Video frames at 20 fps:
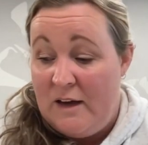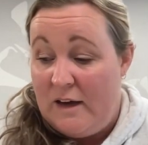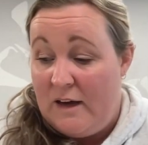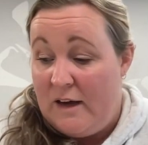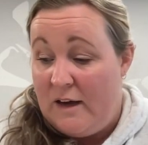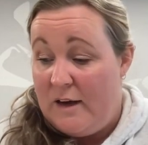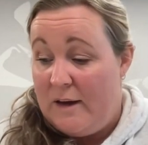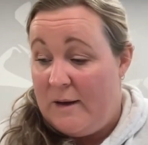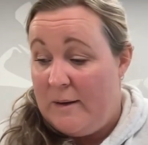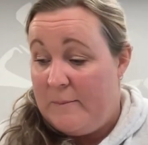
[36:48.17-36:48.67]

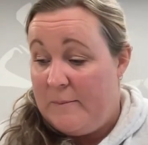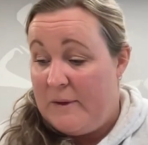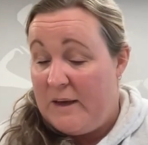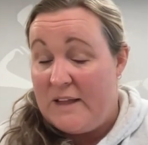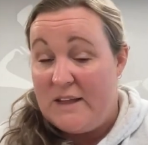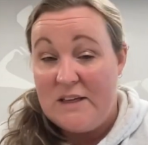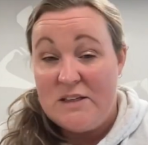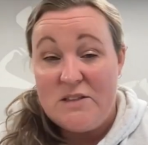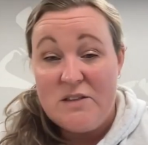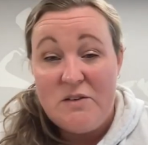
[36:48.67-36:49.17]
And
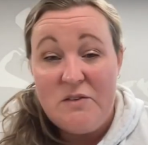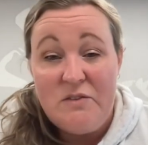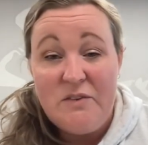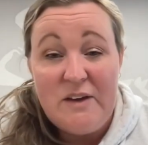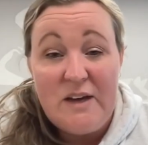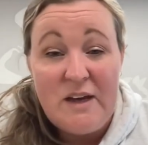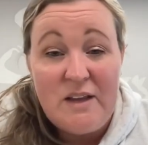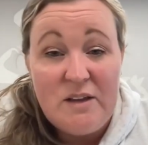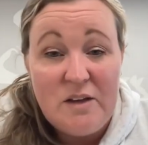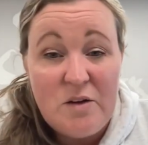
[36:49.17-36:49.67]
then don't
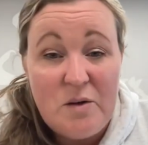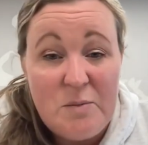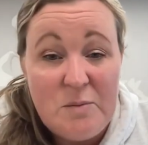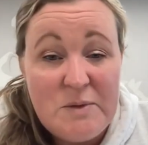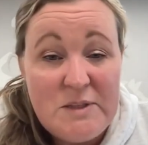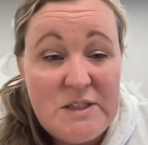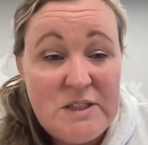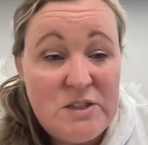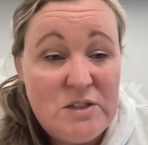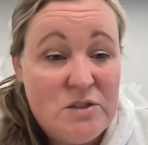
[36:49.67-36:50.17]
forget the
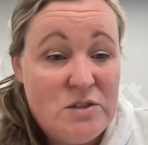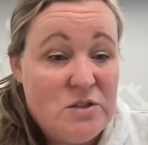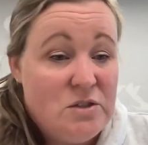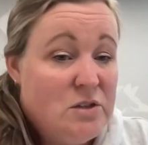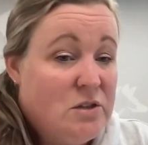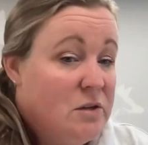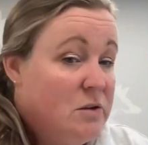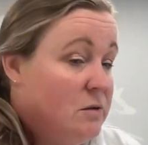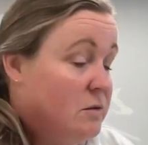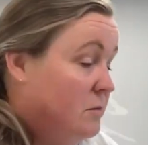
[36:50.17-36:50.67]
competition
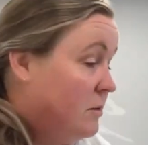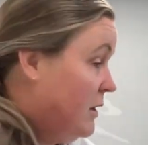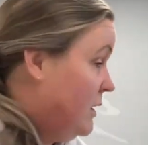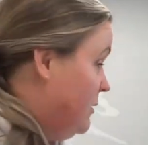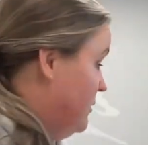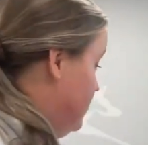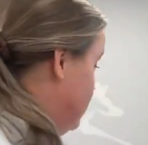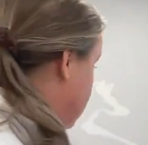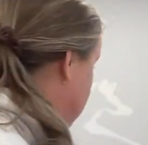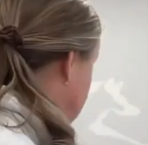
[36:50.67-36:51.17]

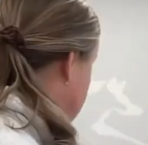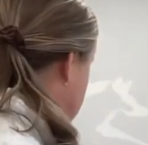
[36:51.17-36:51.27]
to,